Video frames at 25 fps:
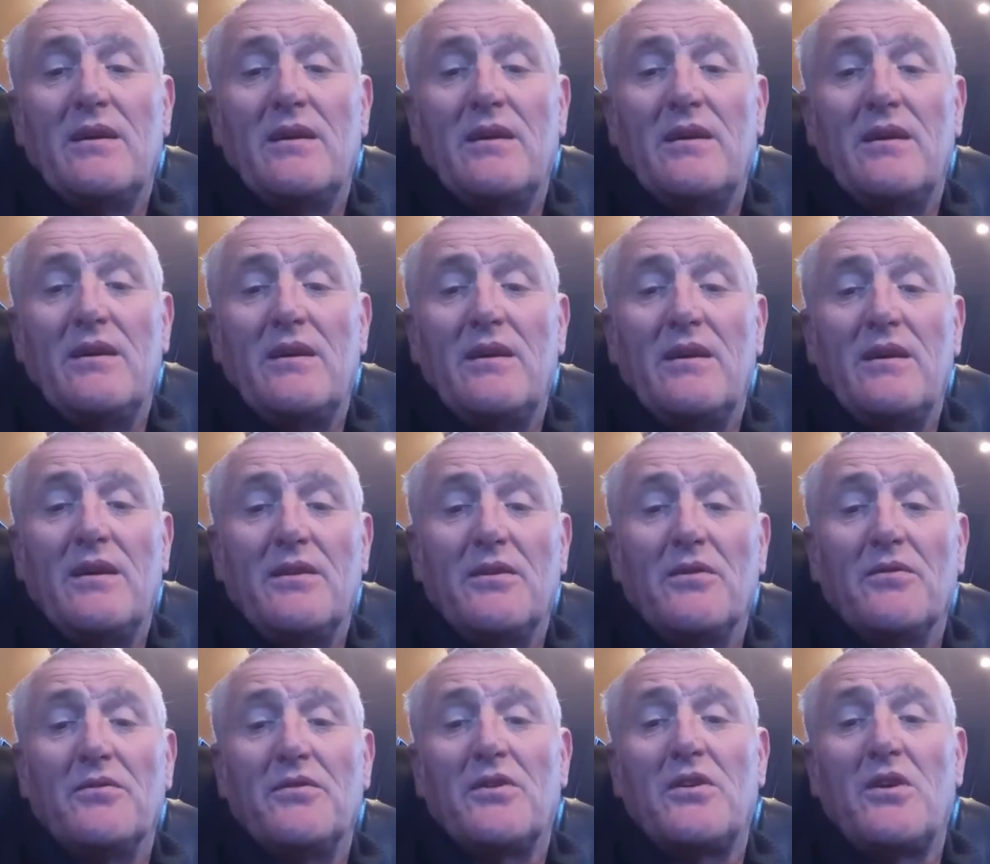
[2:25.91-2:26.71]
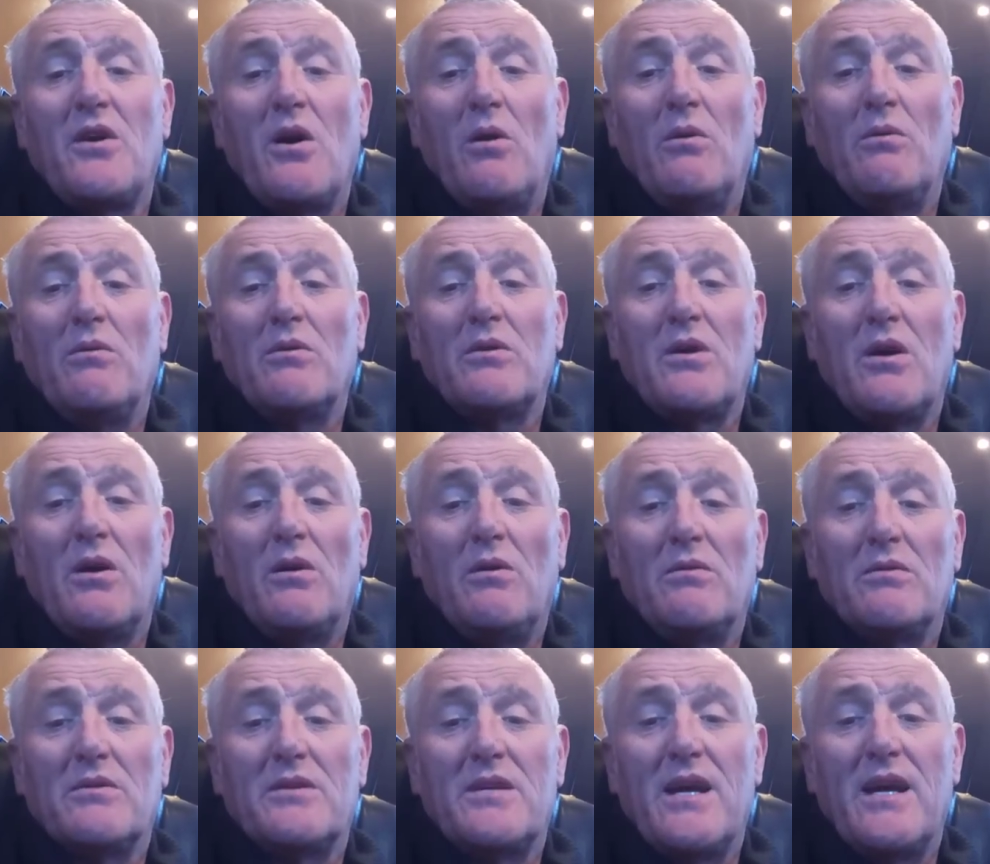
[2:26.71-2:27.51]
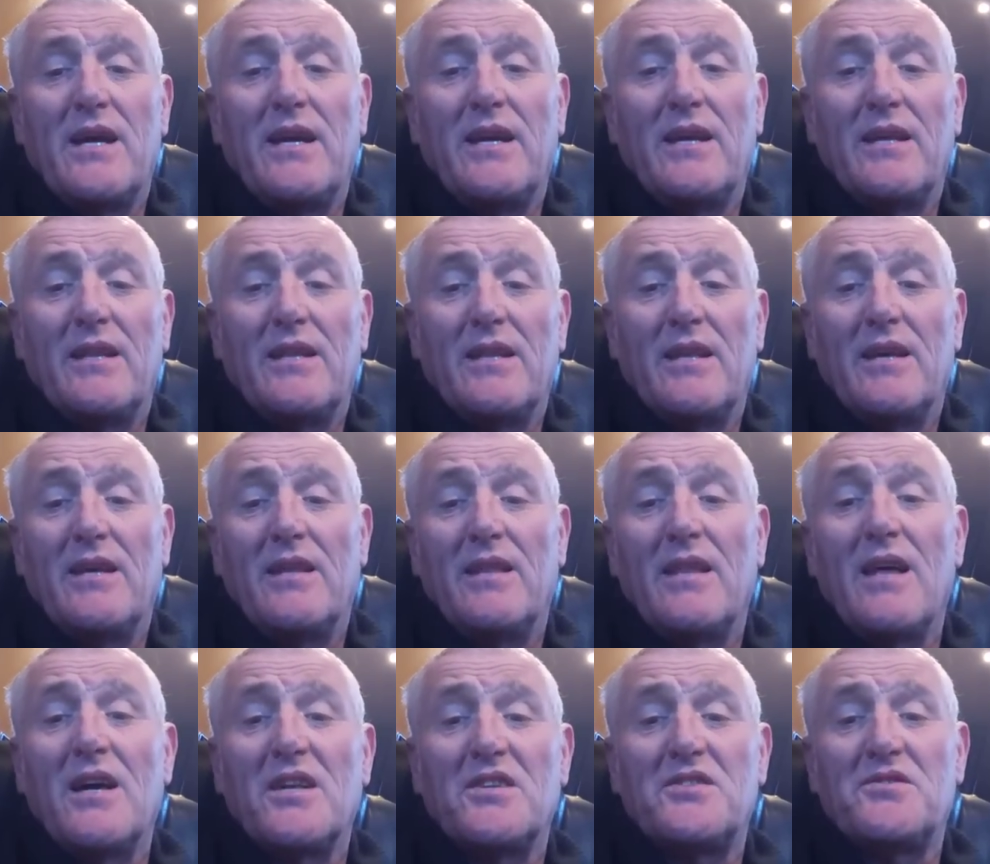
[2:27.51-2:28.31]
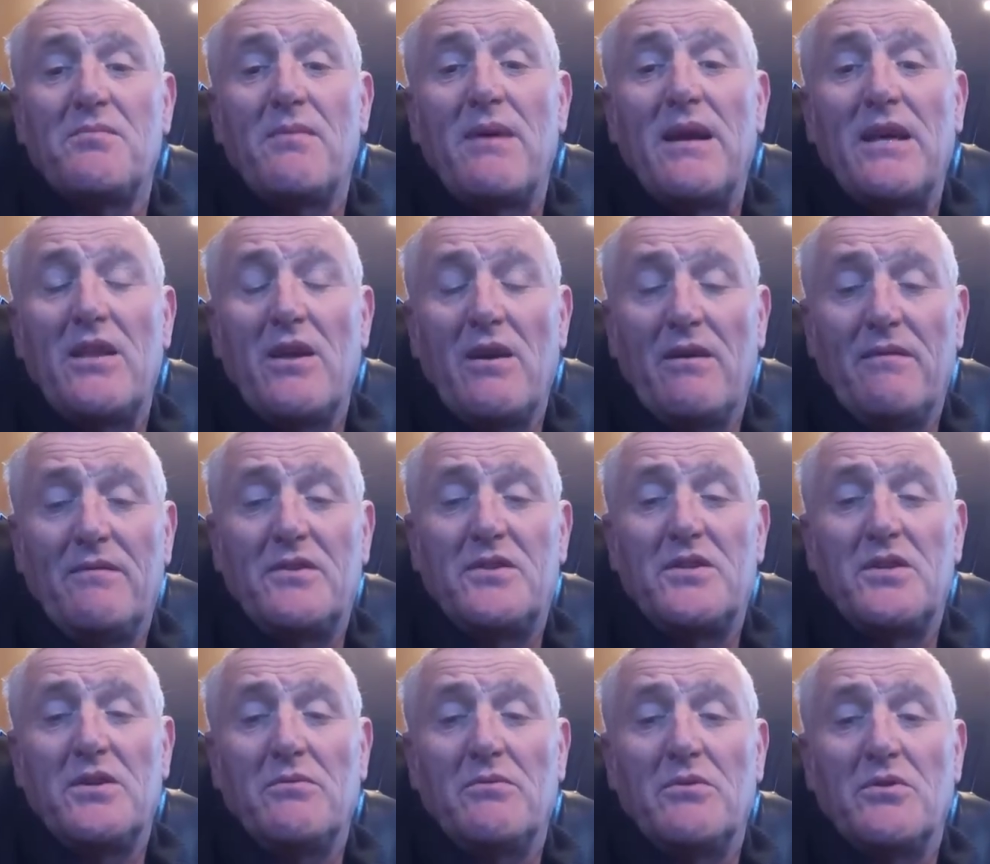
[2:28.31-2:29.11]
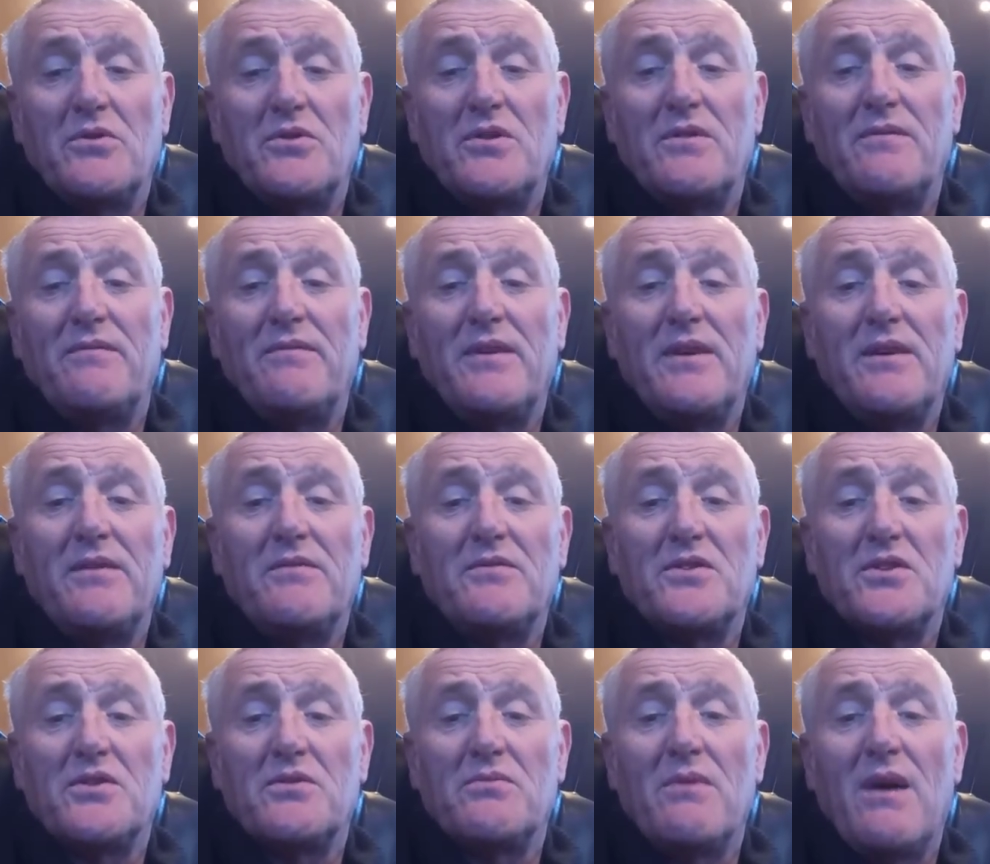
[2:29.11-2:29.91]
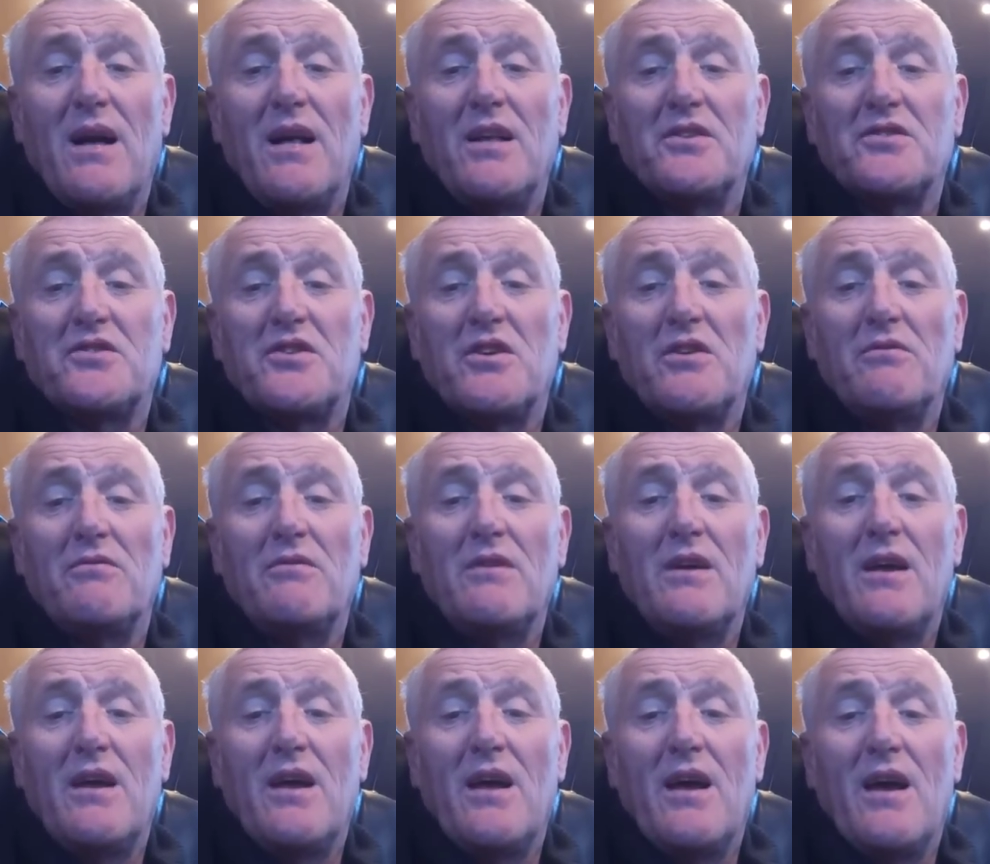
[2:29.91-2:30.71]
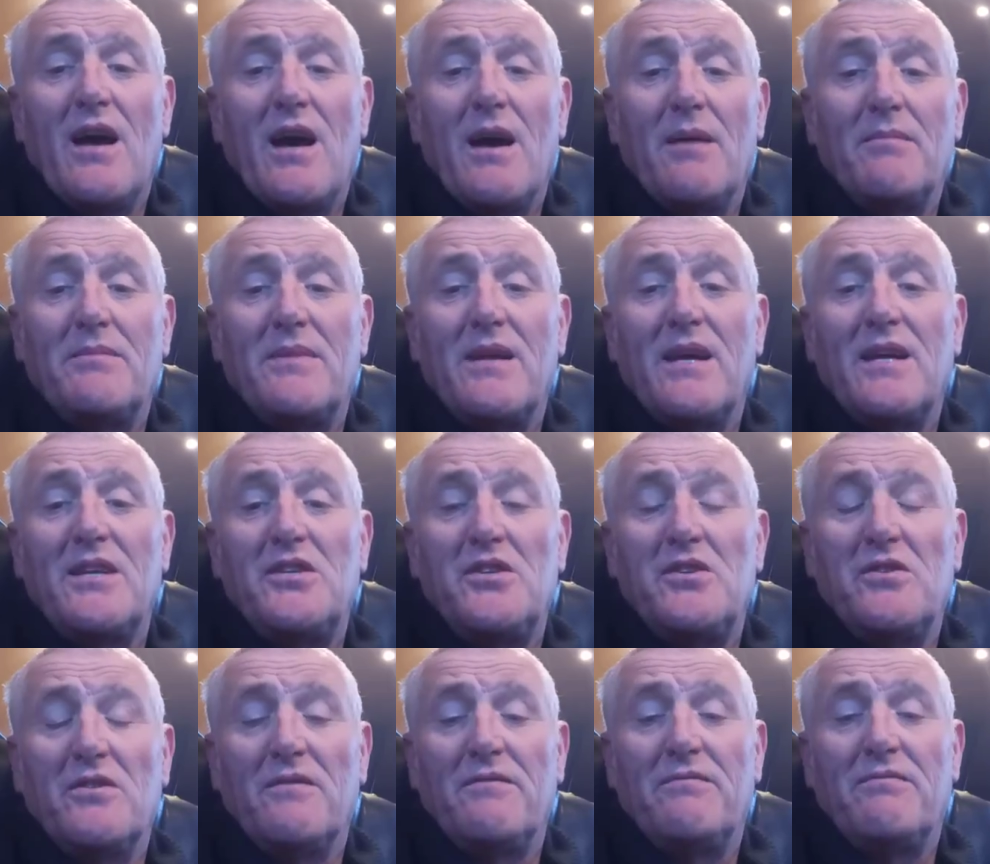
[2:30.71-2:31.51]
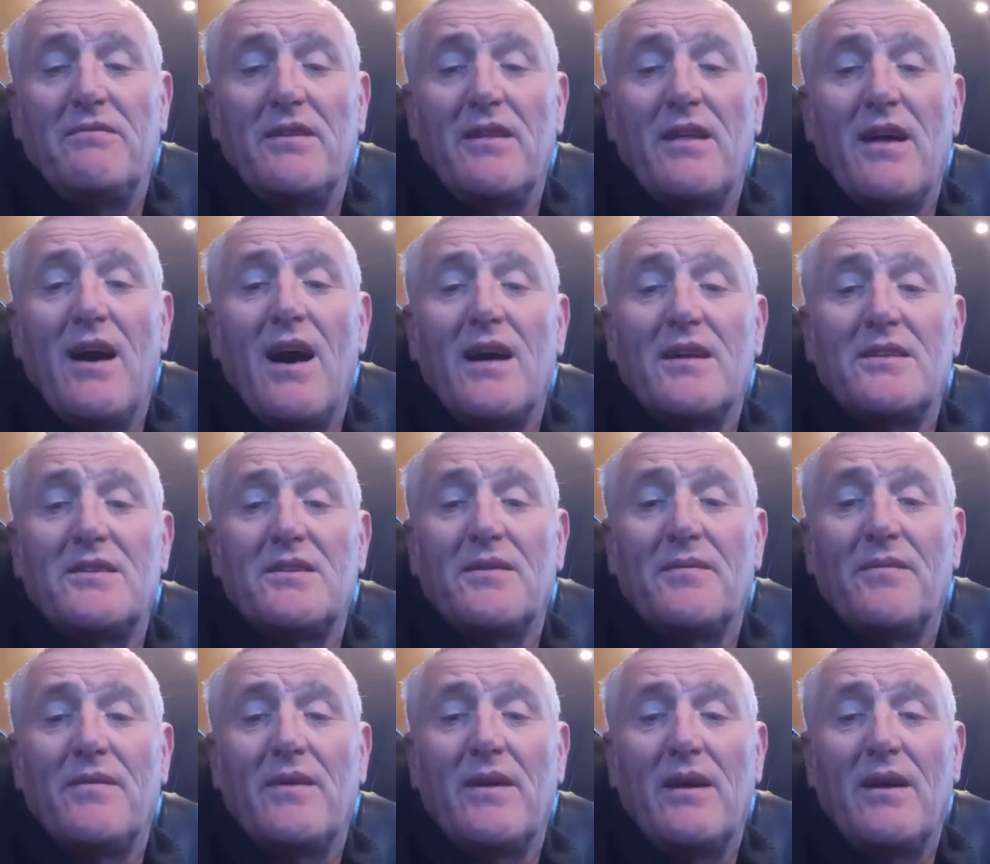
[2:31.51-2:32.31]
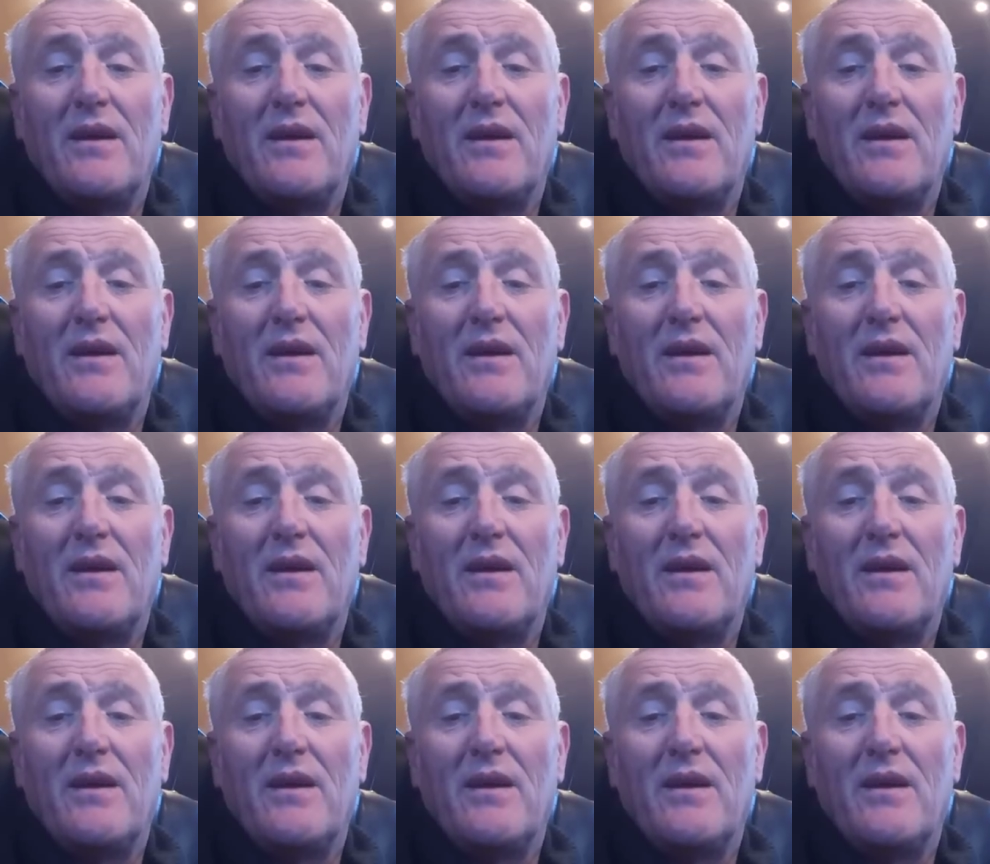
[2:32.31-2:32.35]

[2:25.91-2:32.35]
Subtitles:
Another cold day, and that's made over 200 views as well, so I'm dead chuffed for that.